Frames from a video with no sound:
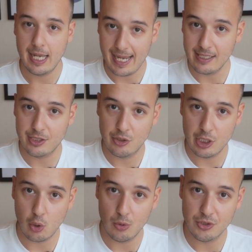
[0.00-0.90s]
And you
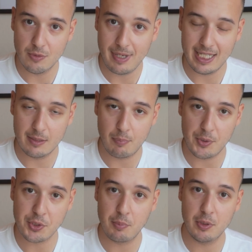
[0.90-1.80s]
can also make it
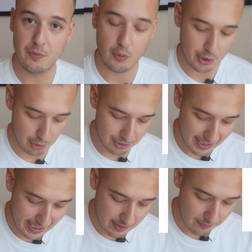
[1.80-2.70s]
possible for your
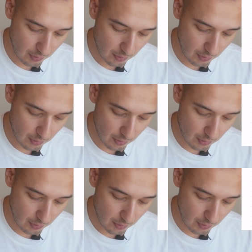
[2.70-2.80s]
native